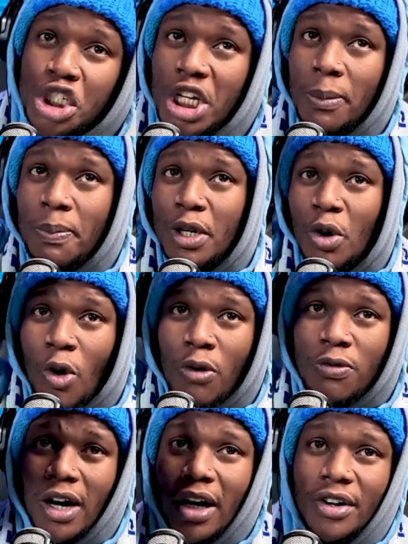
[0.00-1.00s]
chip it
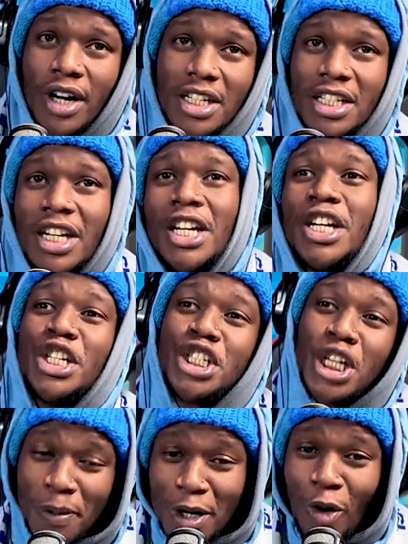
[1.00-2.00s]
over, right?
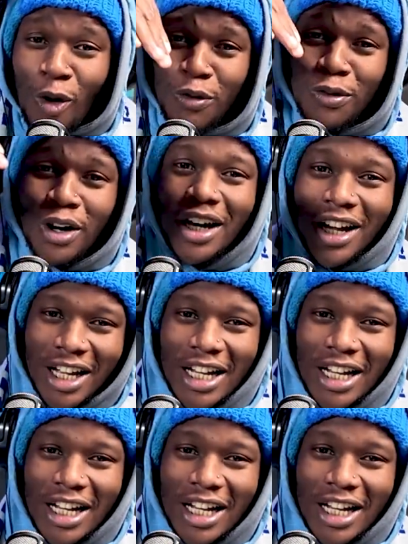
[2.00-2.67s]
Chip it over.